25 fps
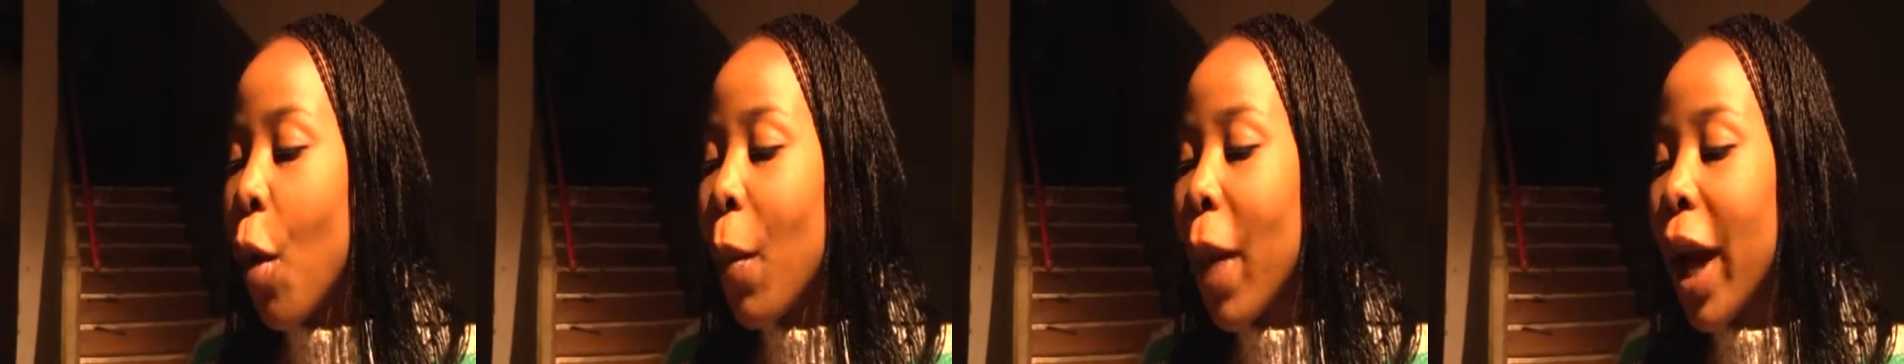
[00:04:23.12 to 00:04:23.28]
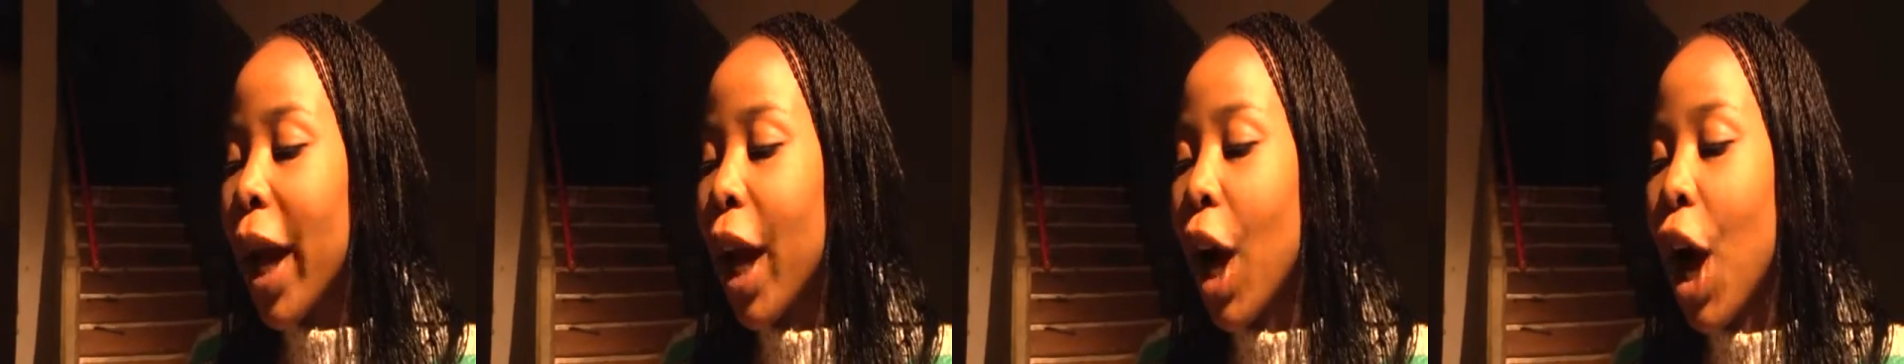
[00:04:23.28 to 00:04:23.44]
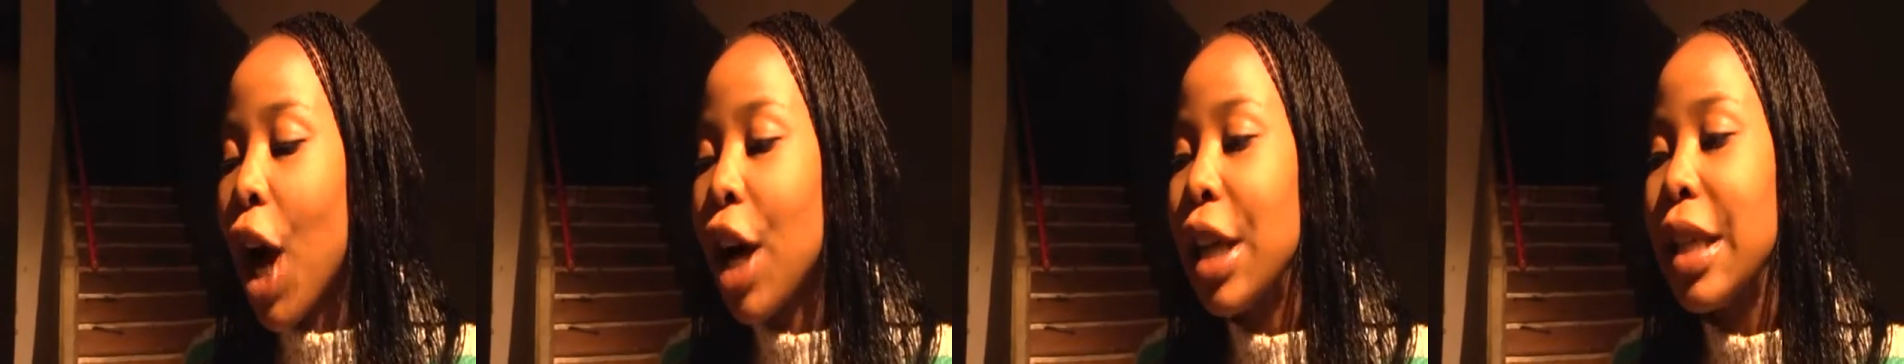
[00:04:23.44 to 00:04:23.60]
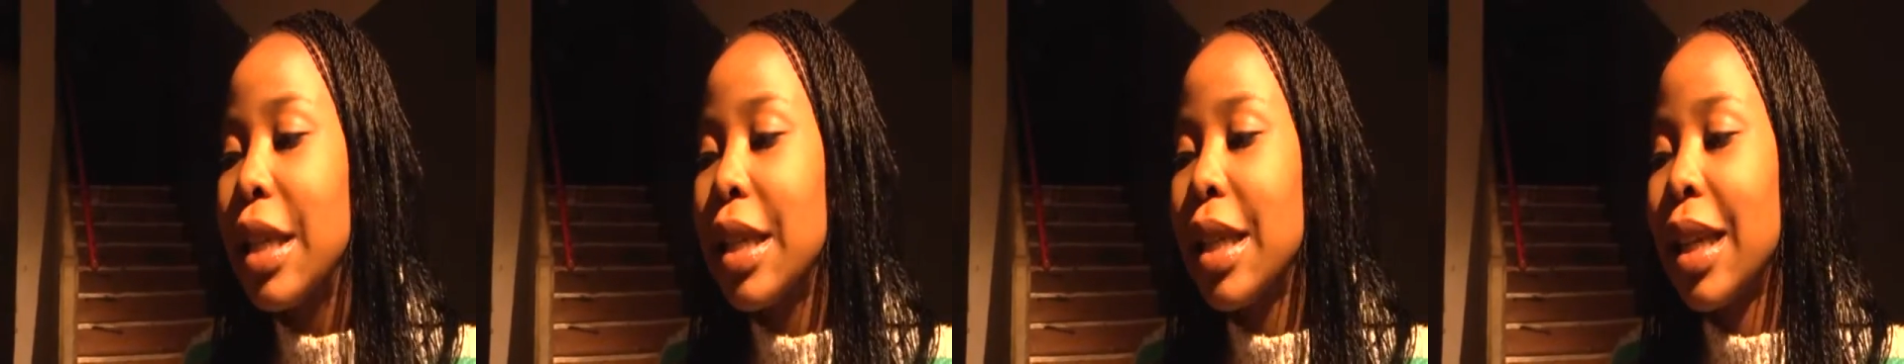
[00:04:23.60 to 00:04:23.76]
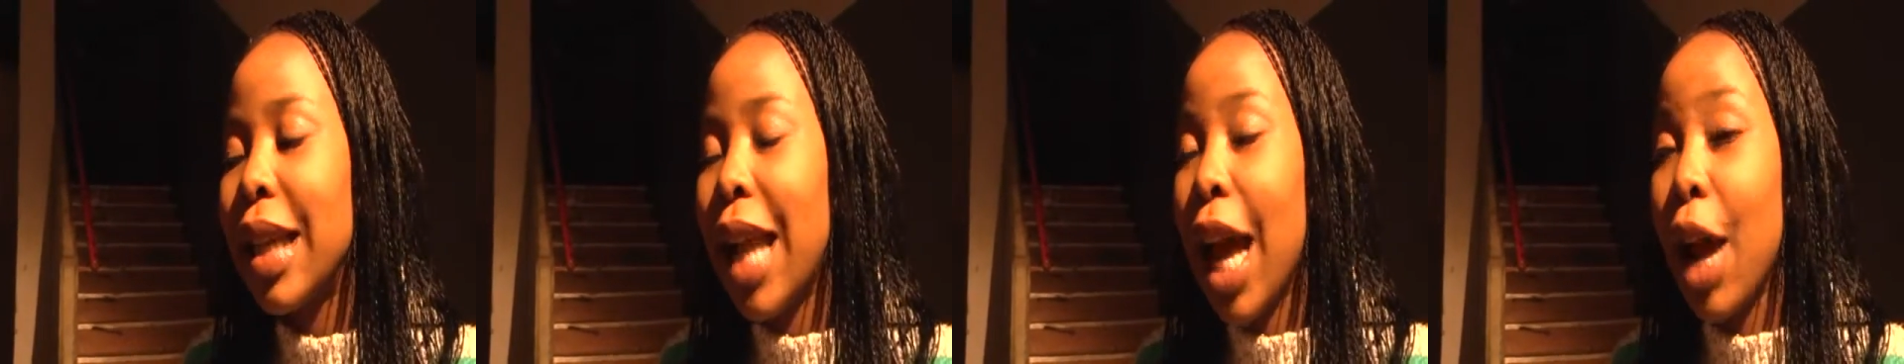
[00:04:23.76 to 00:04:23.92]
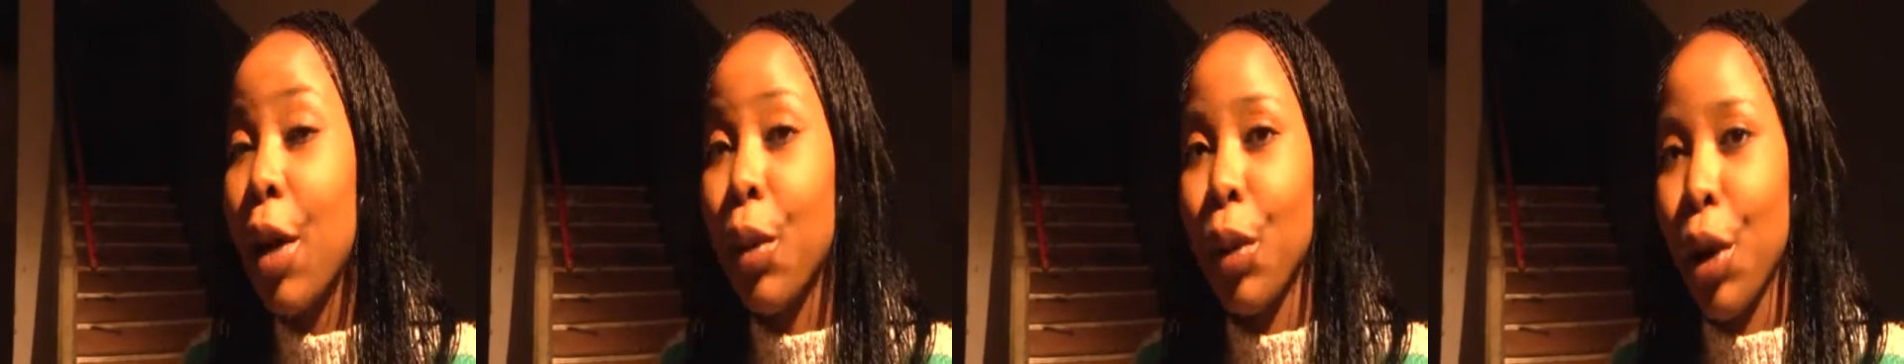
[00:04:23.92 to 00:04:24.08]
my cast
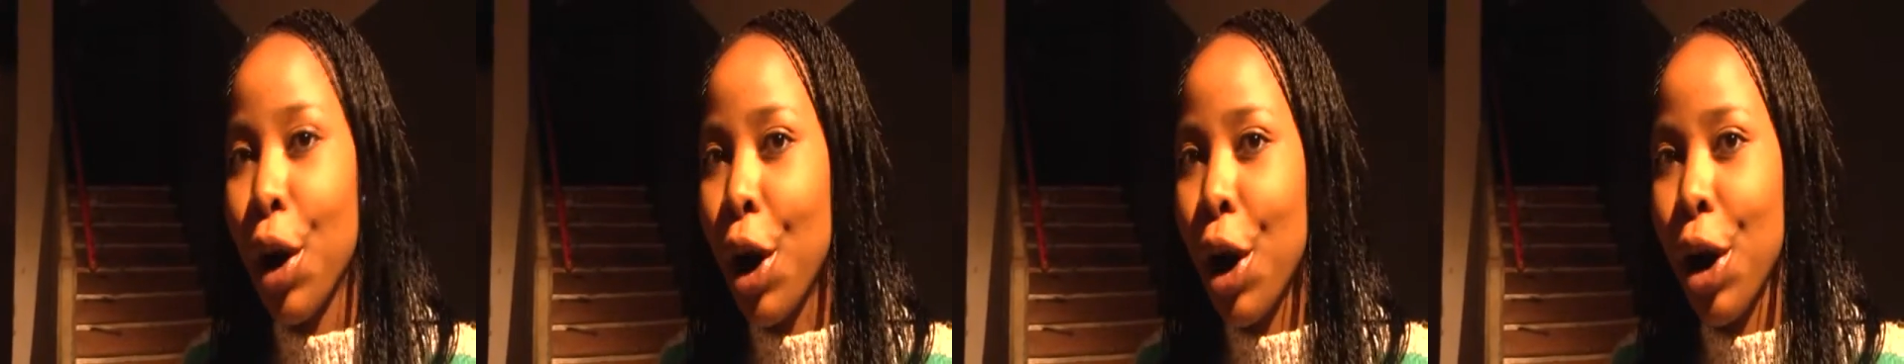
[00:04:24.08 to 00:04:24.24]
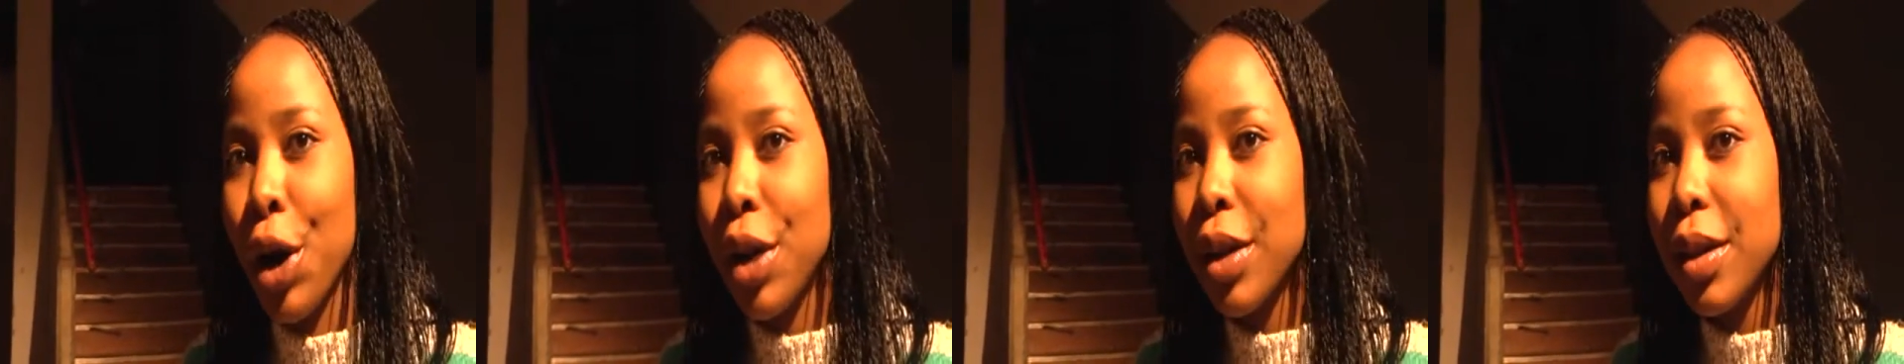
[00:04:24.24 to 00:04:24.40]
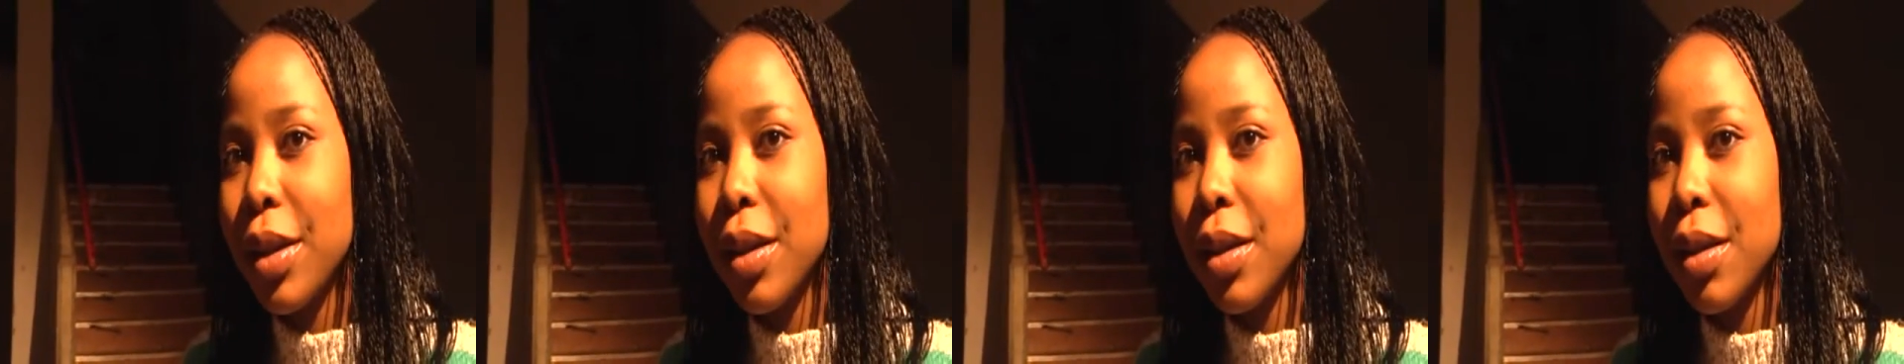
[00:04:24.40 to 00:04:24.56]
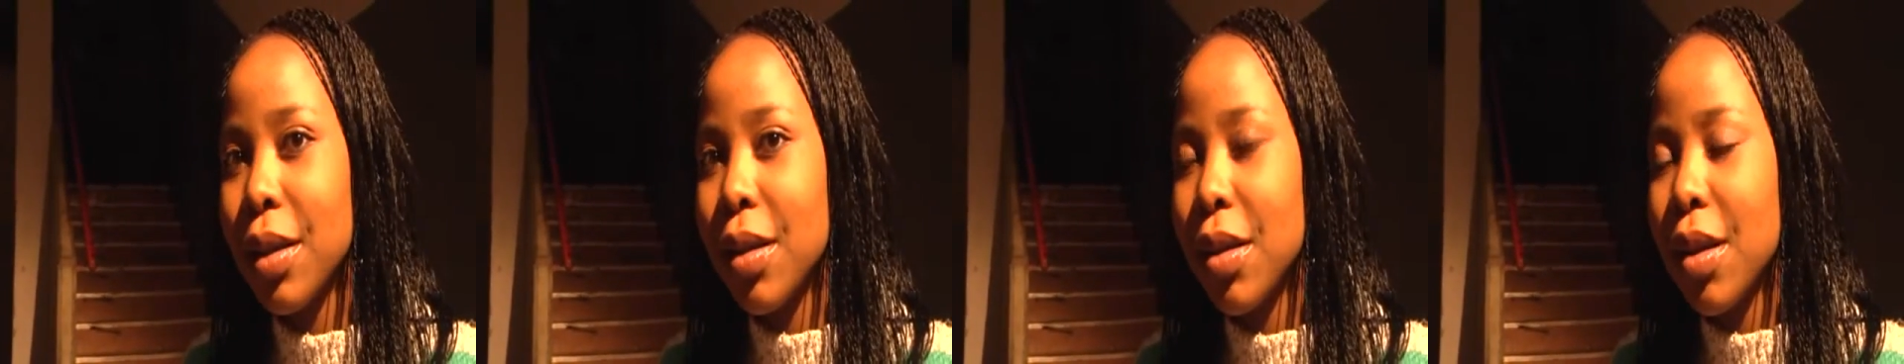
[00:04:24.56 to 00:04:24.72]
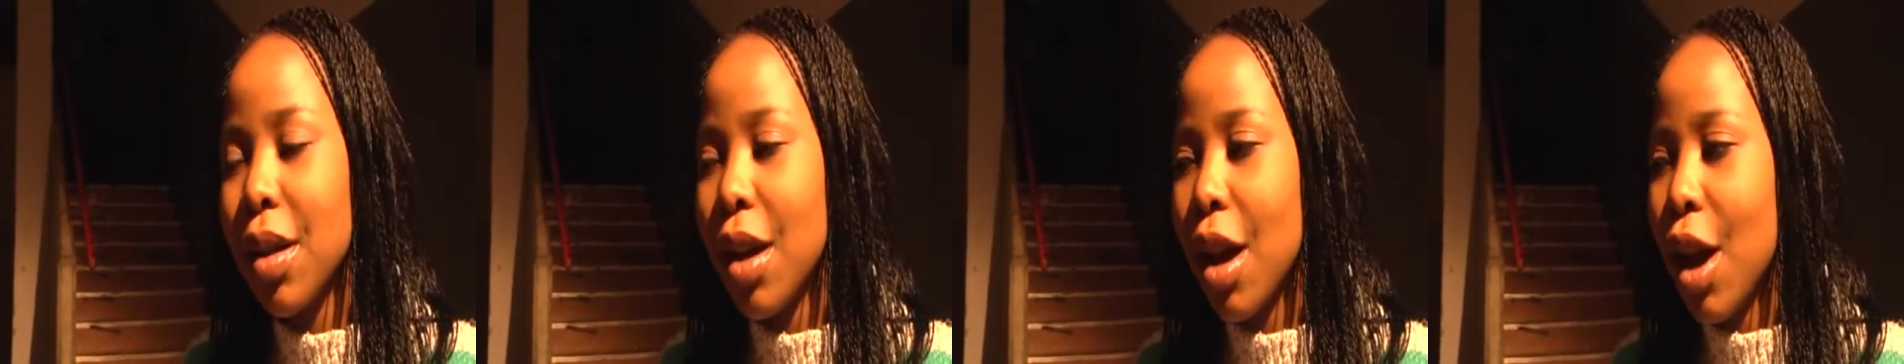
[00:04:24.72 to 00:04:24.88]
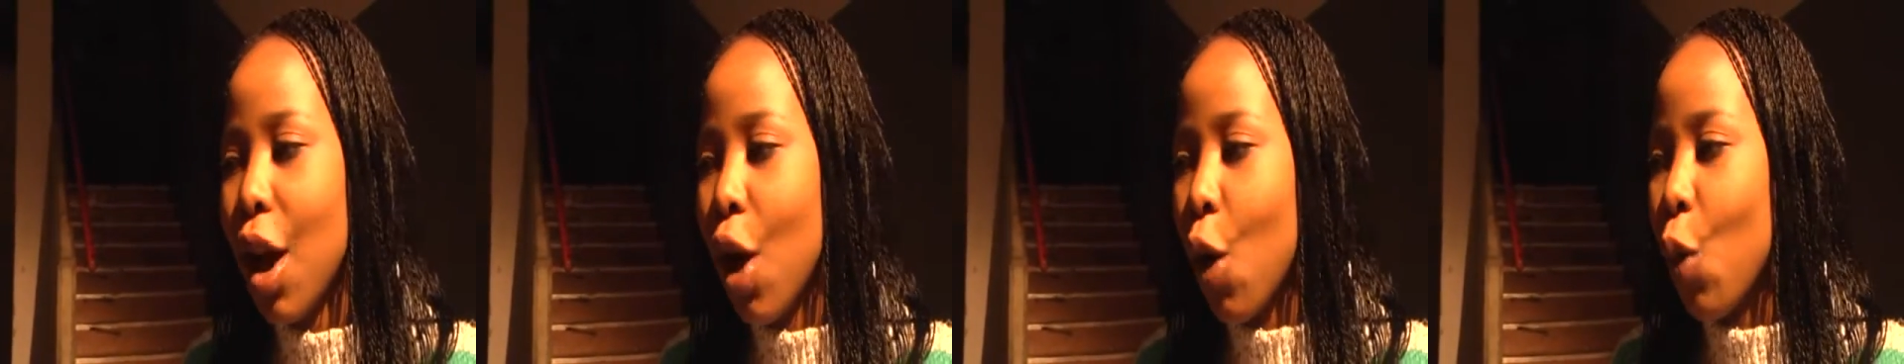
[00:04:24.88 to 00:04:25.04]
and I rehearse,